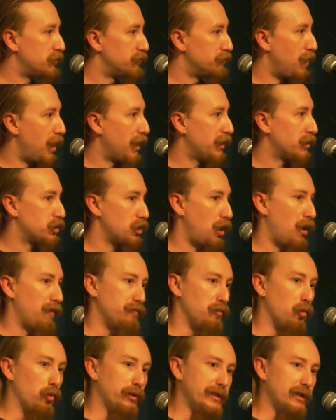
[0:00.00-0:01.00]
of my
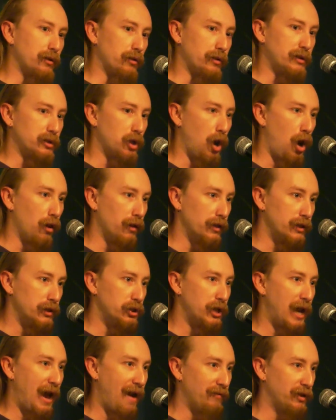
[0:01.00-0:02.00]
sophomore year in
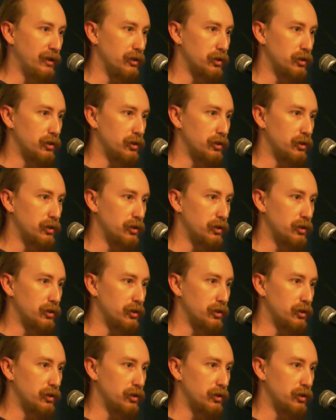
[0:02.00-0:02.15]
college having